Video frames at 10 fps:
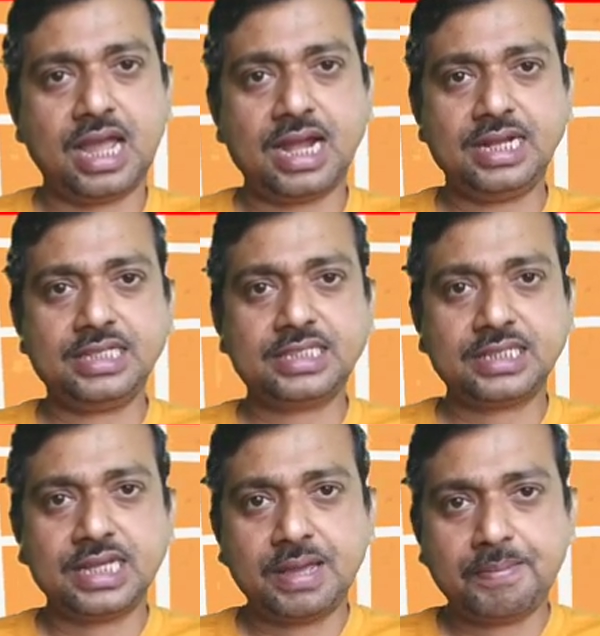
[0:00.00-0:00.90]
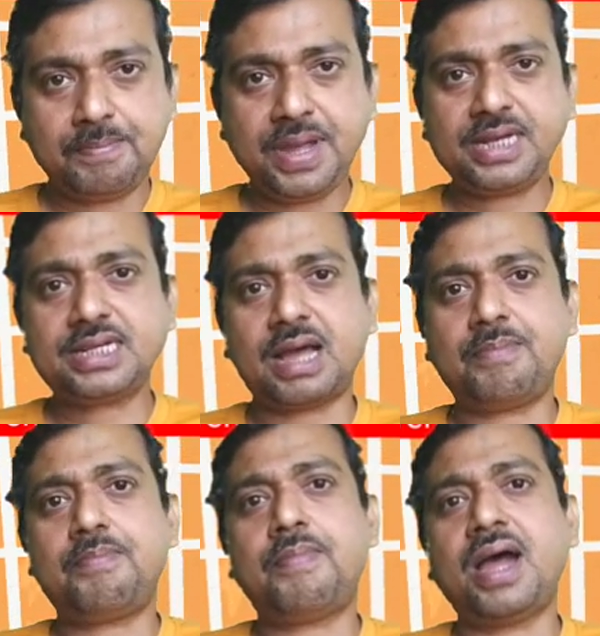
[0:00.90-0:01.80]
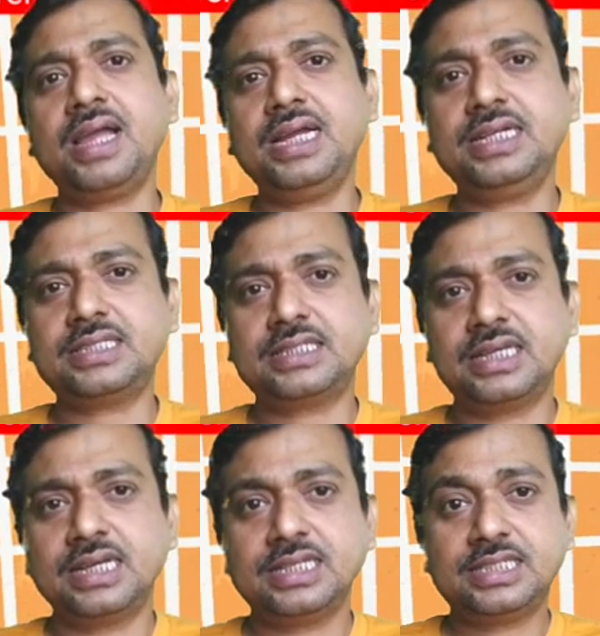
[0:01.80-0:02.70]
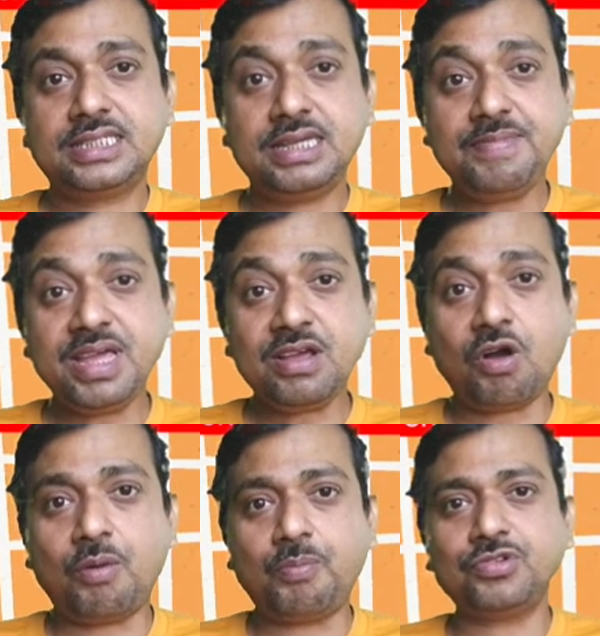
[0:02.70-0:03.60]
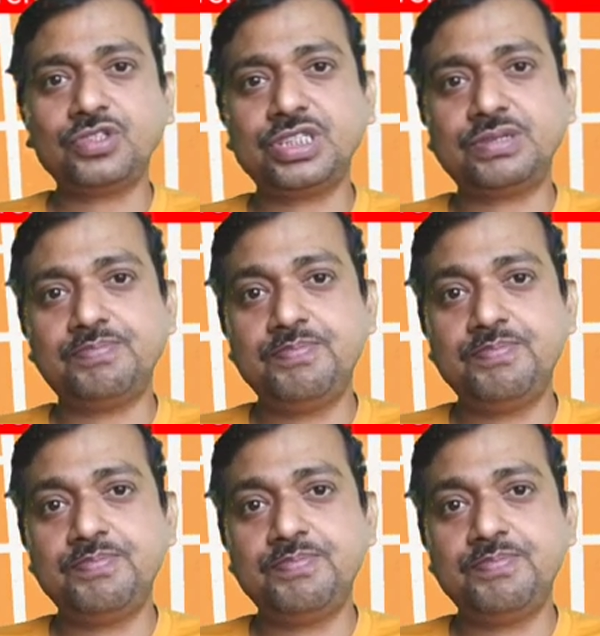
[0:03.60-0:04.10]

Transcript: and is picked up by its seeming opposite,